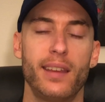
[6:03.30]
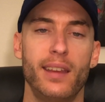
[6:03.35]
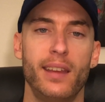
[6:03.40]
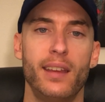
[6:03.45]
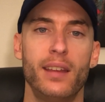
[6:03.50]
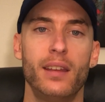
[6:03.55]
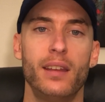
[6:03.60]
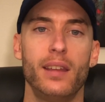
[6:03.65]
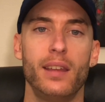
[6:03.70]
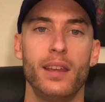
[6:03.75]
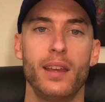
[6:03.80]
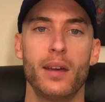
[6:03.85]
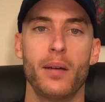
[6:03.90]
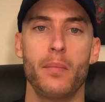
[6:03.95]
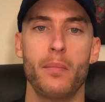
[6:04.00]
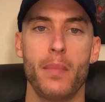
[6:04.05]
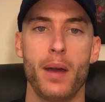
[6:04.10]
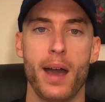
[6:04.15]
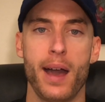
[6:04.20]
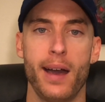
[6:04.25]
in
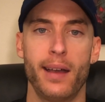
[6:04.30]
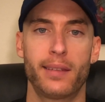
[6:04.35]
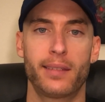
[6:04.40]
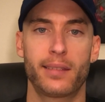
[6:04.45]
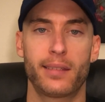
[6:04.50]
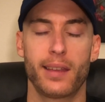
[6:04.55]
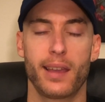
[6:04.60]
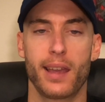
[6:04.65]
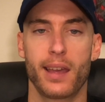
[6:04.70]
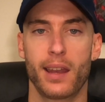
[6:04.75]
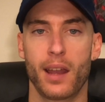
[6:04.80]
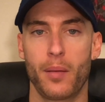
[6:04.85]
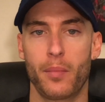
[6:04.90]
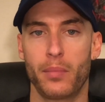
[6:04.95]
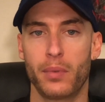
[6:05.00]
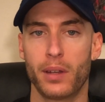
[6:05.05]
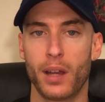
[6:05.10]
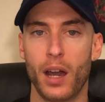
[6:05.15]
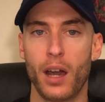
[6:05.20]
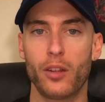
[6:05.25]
EMS, and
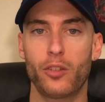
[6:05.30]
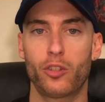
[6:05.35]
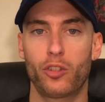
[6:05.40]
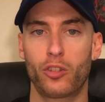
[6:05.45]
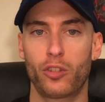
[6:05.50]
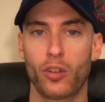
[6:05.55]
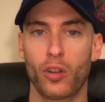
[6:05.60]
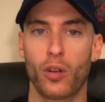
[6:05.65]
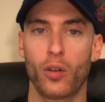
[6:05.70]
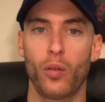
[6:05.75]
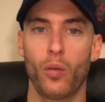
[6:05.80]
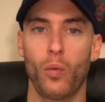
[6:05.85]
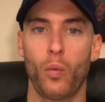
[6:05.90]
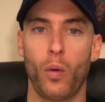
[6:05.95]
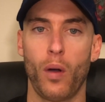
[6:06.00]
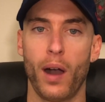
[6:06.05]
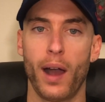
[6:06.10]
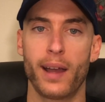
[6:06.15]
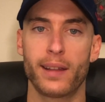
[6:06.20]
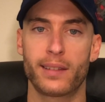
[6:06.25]
I'm not sure
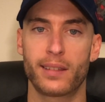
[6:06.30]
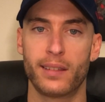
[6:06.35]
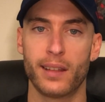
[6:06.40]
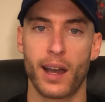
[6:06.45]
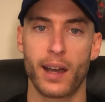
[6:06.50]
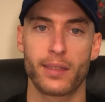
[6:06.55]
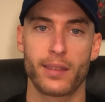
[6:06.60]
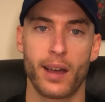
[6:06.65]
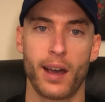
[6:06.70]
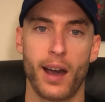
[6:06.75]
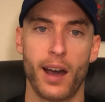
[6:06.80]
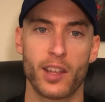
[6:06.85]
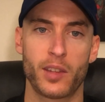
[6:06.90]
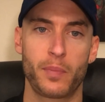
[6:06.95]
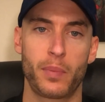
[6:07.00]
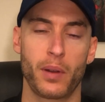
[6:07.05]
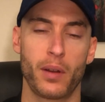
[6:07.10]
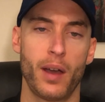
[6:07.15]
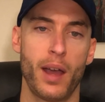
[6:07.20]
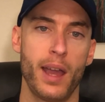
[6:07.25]
why it's not in the
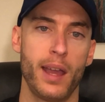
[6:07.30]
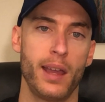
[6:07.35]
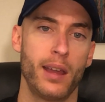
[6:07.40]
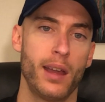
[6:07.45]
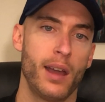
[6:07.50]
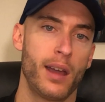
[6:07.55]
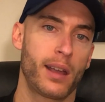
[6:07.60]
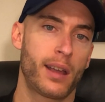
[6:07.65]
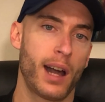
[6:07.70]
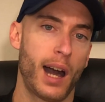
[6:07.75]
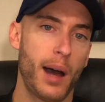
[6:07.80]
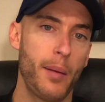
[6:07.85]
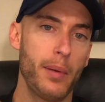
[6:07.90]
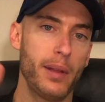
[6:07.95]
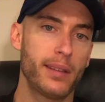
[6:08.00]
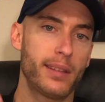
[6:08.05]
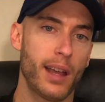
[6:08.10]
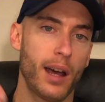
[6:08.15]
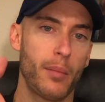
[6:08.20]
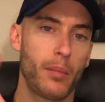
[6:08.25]
hospital. Hey,
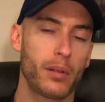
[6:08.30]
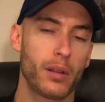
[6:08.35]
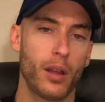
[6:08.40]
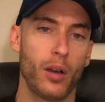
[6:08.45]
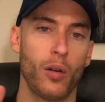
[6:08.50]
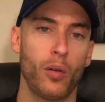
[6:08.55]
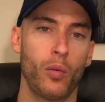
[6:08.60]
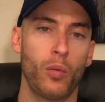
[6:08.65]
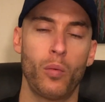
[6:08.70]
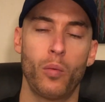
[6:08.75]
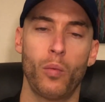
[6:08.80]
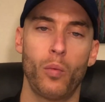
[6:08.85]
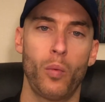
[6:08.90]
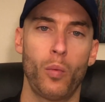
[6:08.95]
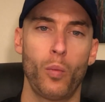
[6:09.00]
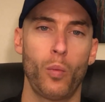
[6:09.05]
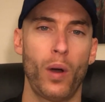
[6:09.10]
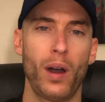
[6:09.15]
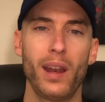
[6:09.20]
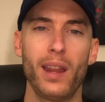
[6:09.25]
comment down below.
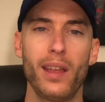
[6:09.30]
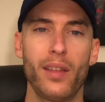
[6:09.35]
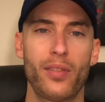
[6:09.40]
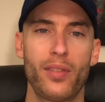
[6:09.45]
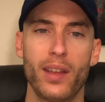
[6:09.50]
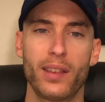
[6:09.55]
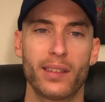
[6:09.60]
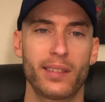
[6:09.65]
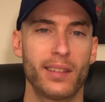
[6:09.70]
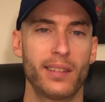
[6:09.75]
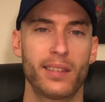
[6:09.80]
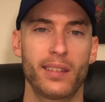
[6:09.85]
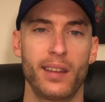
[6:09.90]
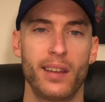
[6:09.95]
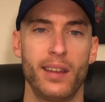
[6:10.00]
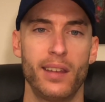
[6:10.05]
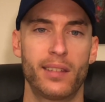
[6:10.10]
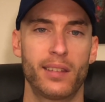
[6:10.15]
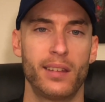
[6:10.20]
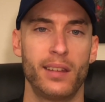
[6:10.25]
Why do you think this
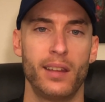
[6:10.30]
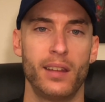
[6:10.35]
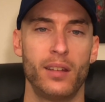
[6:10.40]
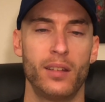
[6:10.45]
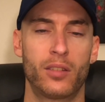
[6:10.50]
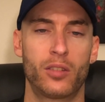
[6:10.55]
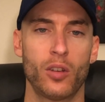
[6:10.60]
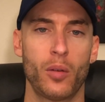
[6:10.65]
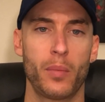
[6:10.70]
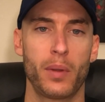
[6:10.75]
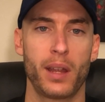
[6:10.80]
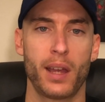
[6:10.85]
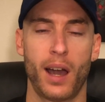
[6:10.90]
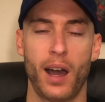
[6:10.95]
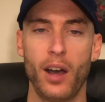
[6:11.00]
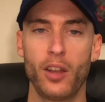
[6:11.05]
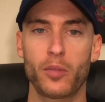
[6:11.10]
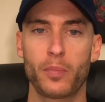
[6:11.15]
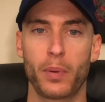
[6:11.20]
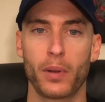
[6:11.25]
isn't in so many
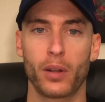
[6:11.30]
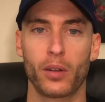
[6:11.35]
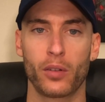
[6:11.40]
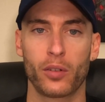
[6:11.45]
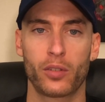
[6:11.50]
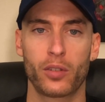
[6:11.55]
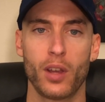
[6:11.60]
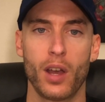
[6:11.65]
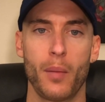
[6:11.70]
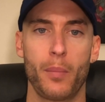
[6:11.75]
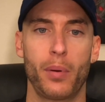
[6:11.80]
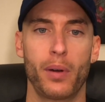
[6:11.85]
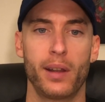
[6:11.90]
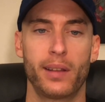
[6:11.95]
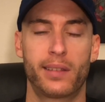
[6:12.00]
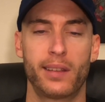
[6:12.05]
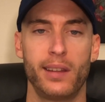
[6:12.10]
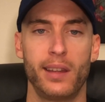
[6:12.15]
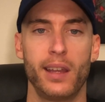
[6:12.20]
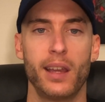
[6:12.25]
hospitals, but
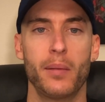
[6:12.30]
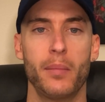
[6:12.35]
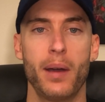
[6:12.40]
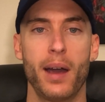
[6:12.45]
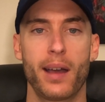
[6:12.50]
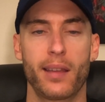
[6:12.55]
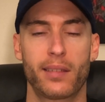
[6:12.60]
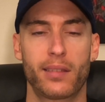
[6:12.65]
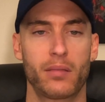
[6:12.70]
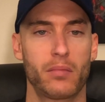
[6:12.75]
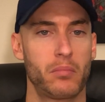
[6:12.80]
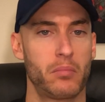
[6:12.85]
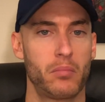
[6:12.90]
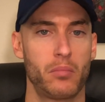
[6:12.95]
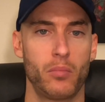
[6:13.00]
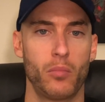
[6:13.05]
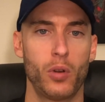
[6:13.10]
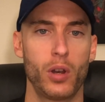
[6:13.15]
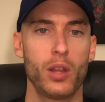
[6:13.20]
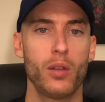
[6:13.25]
it's in EMS?
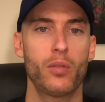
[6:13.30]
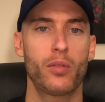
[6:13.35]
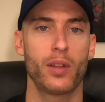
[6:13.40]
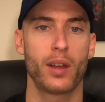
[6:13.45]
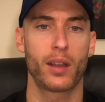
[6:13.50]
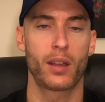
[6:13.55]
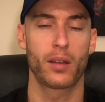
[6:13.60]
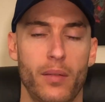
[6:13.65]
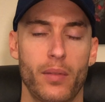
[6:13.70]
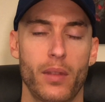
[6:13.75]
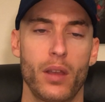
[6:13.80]
What do you think?